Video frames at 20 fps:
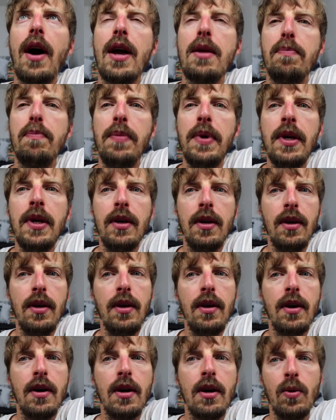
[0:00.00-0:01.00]
IP
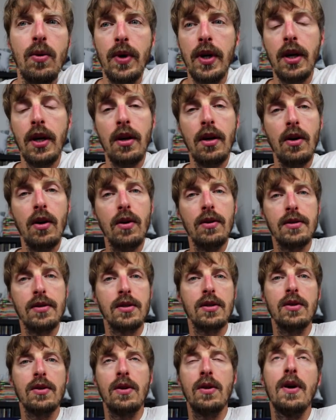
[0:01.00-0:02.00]
here, we can
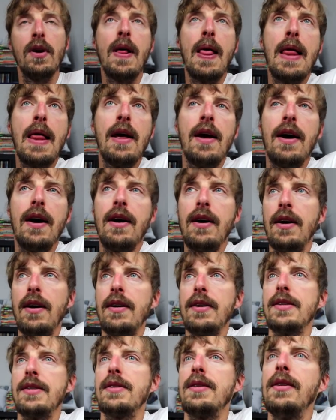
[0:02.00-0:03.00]
also
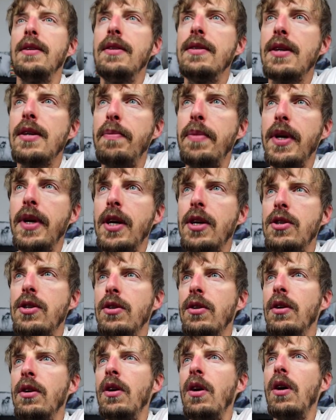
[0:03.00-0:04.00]
see this
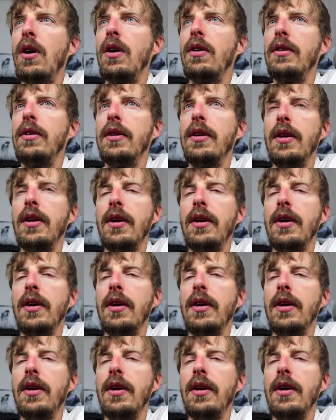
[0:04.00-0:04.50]
application on